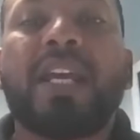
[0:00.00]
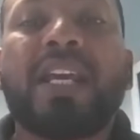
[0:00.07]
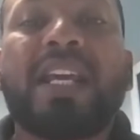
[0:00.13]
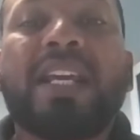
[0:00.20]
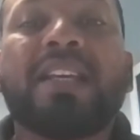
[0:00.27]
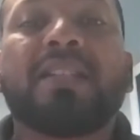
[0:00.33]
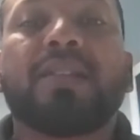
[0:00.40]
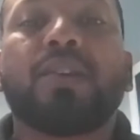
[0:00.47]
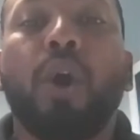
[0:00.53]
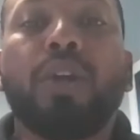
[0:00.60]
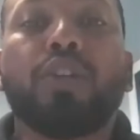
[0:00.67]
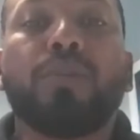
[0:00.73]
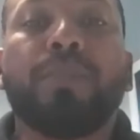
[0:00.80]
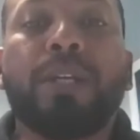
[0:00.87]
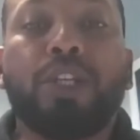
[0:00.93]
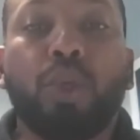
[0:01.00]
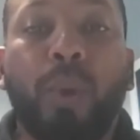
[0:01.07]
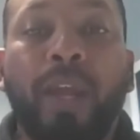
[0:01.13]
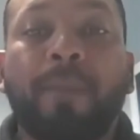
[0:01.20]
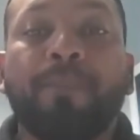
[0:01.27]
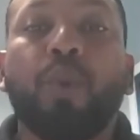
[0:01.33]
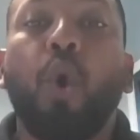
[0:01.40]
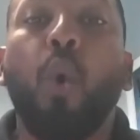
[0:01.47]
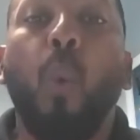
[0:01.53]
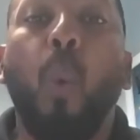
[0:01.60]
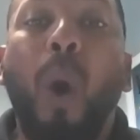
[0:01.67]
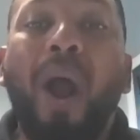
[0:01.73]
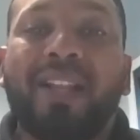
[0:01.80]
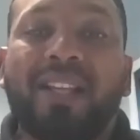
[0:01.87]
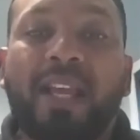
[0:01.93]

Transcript: is going to be doing or what